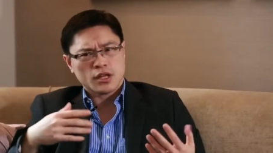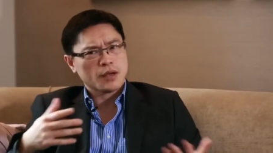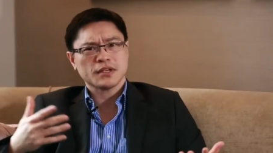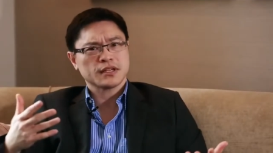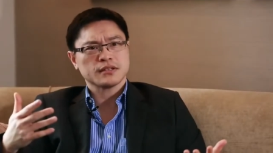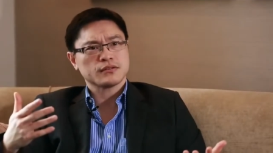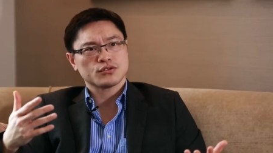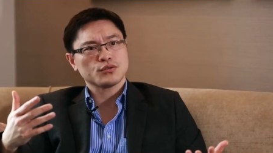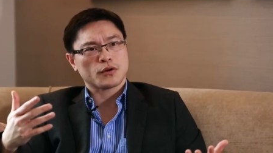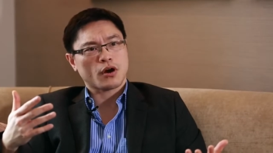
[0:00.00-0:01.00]
Not because it's
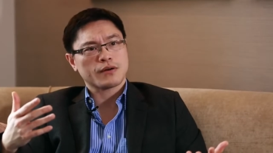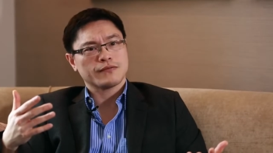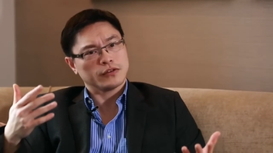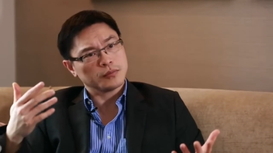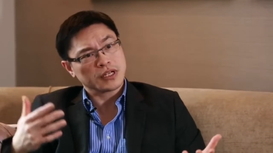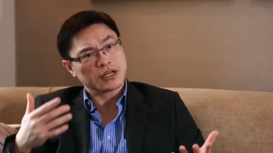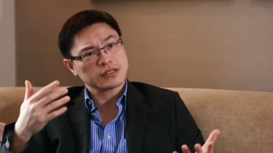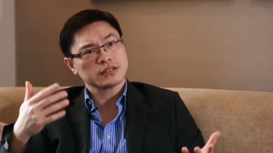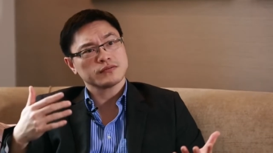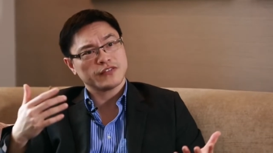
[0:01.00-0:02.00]
super harmful,
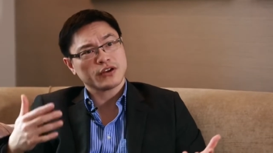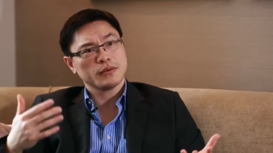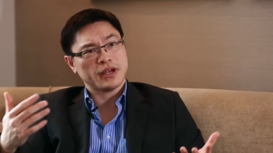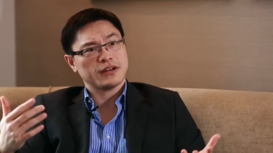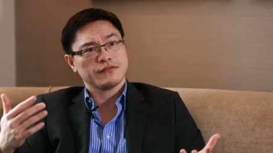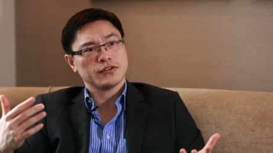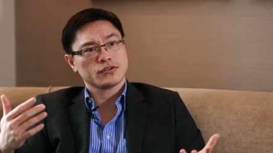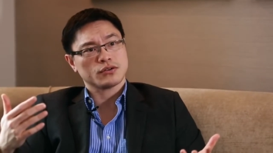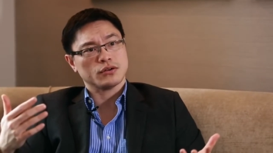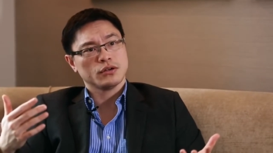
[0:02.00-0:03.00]
because it's very
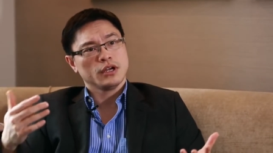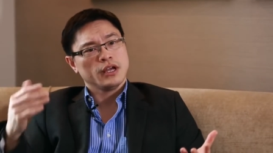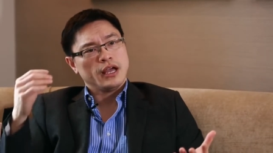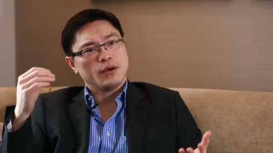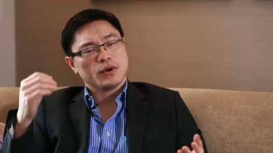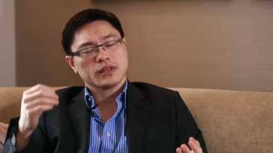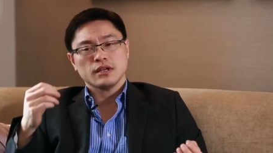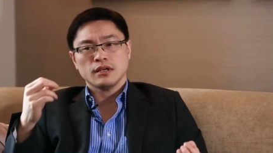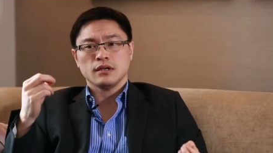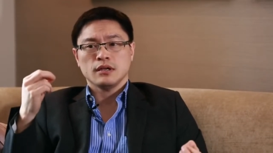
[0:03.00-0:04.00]
beneficial. And
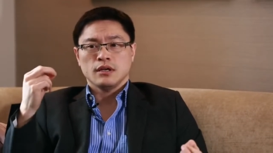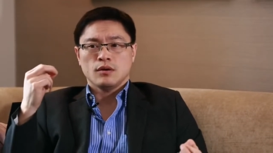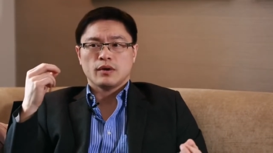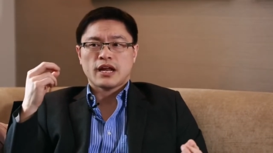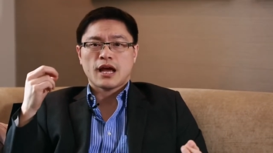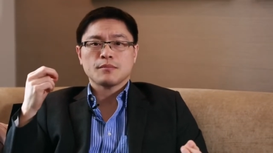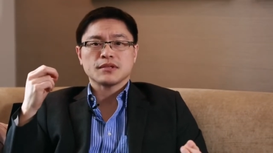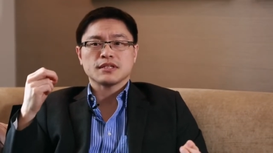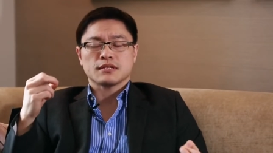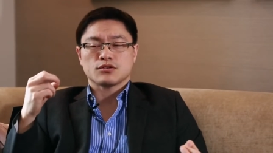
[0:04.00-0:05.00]
what they what
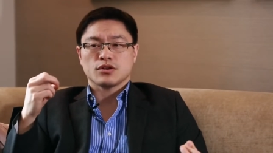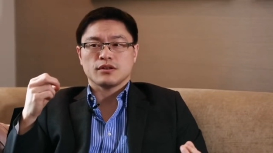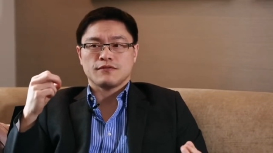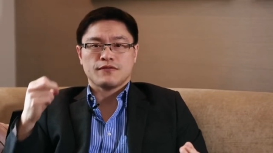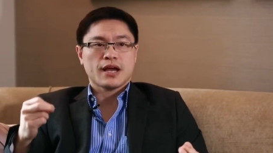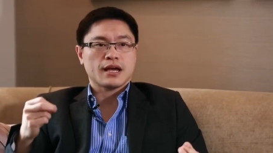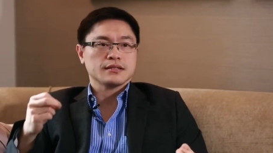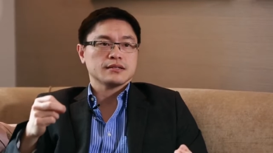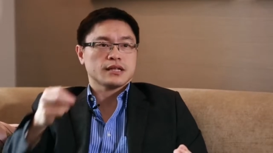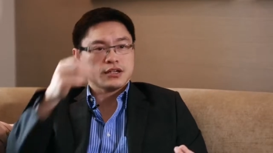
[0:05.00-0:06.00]
happens during the
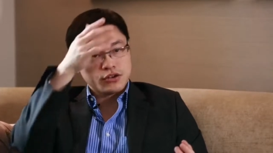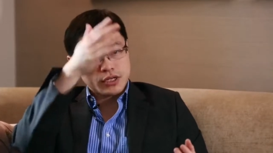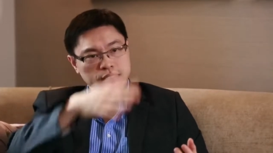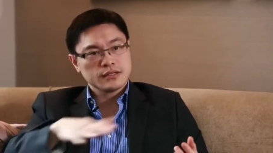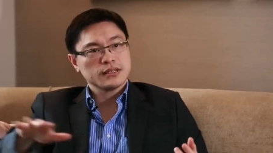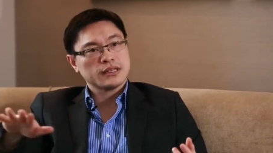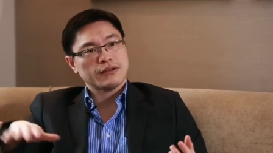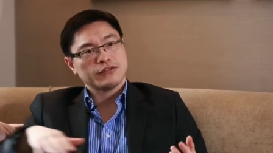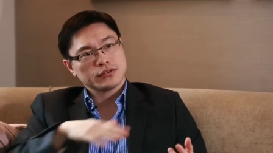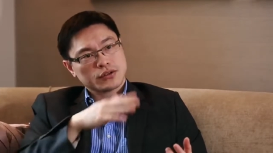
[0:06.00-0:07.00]
fast is that your insulin
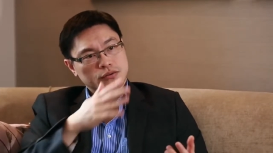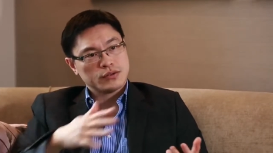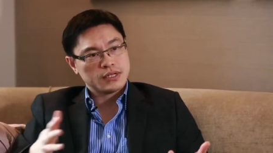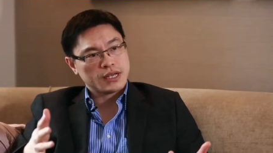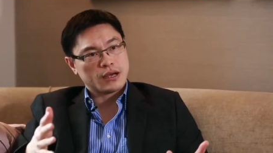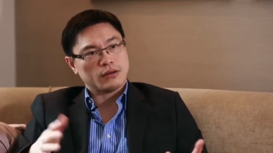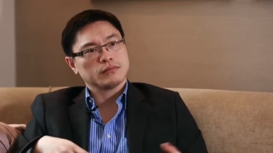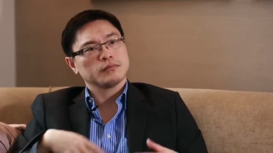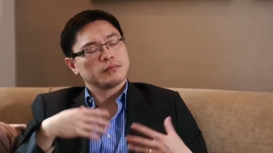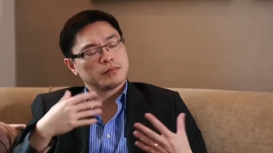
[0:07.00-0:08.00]
levels go
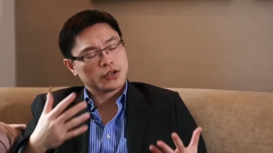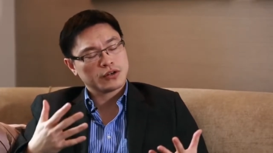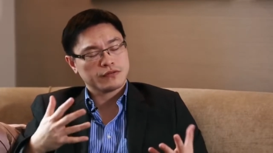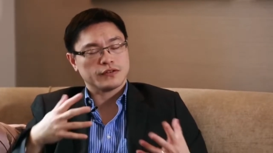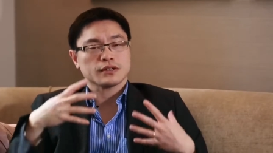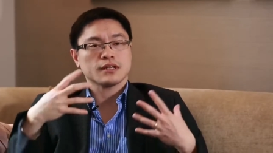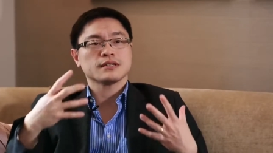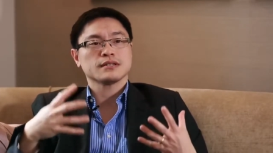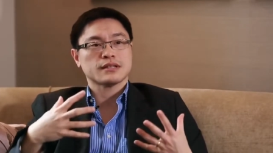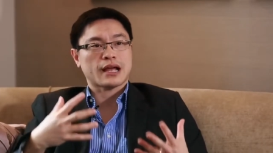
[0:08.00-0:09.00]
down. Perfect.
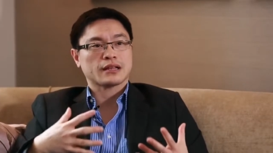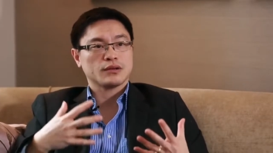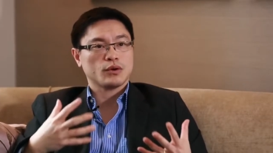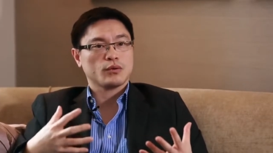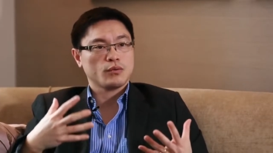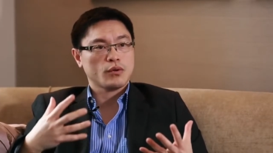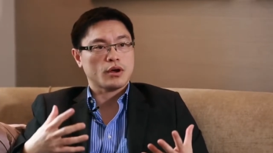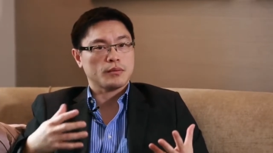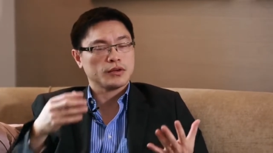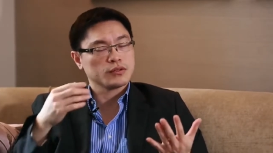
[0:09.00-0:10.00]
That's exactly what we
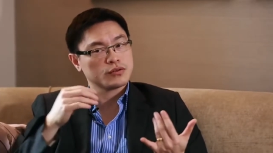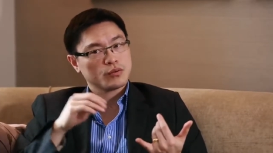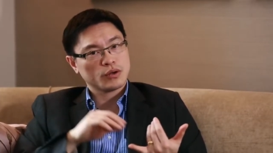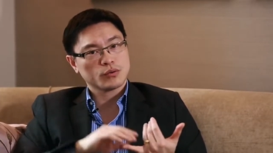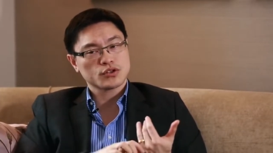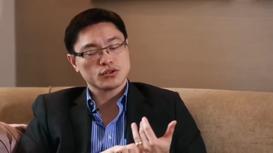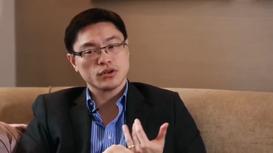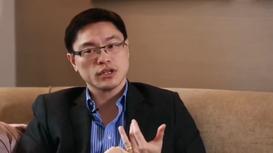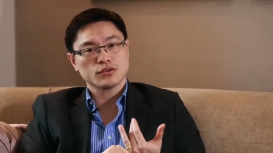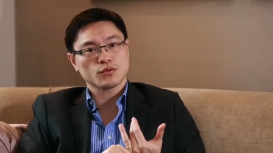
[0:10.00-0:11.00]
want. But so what we're
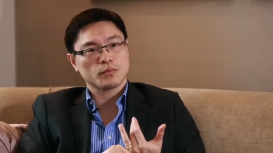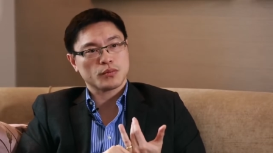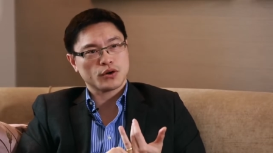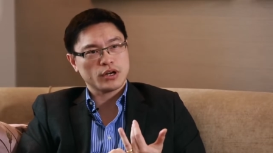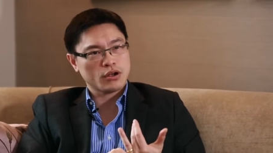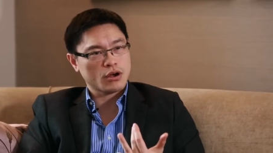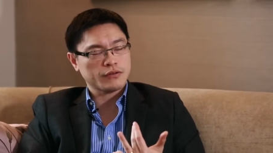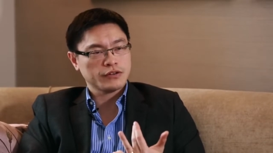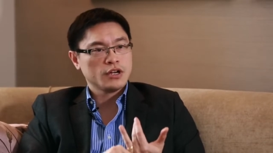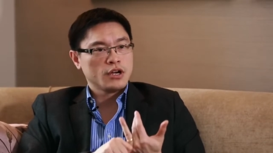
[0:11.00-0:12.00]
doing is we're burning
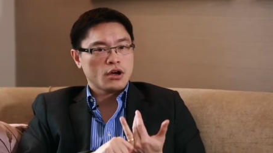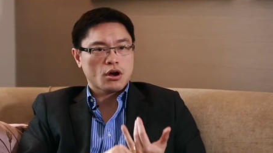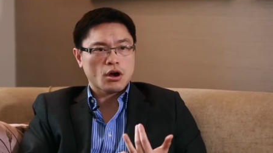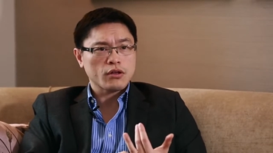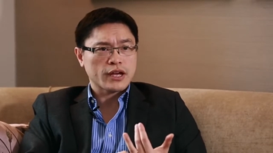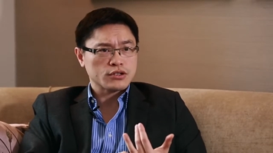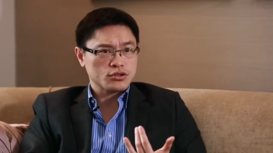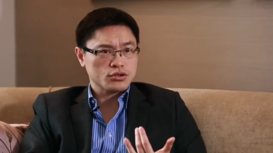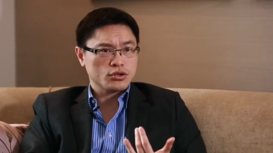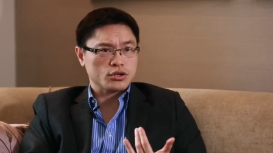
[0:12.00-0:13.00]
off all that
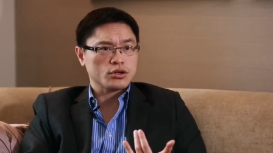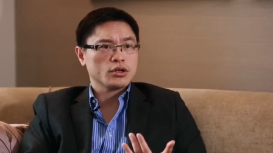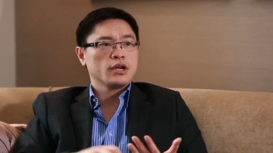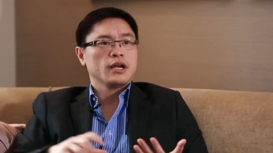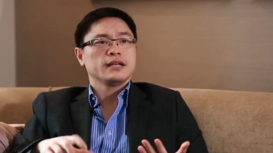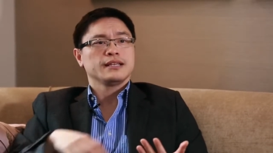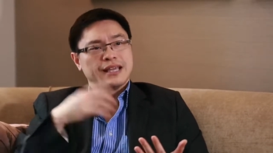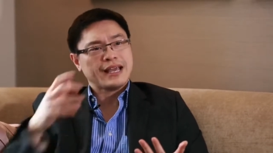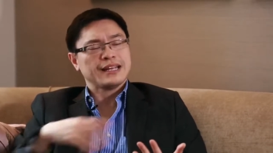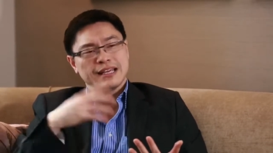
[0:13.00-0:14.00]
sugar
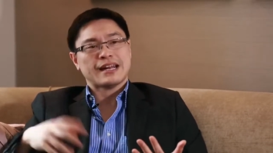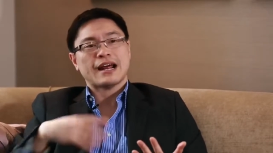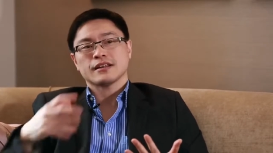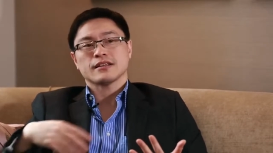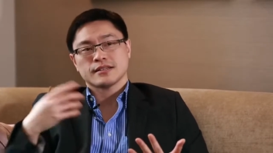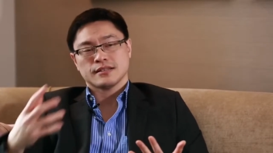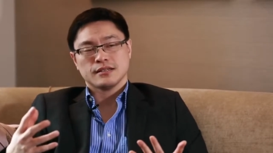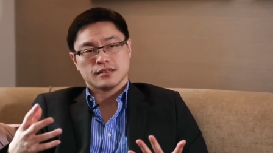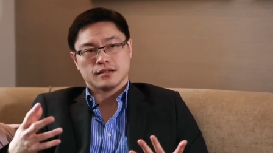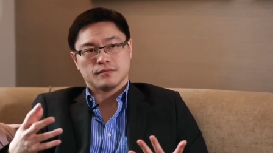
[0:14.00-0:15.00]
and getting it out of the
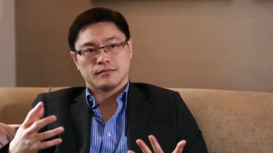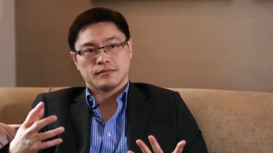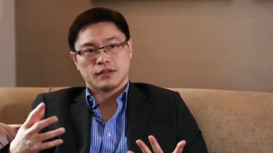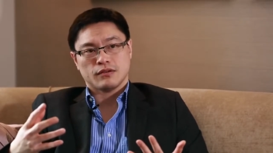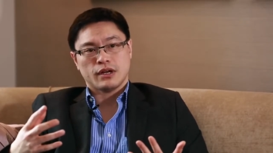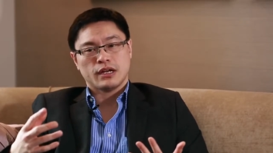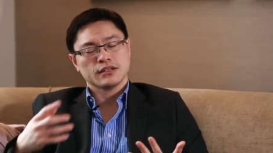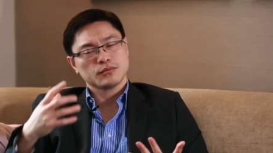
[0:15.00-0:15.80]
system, right?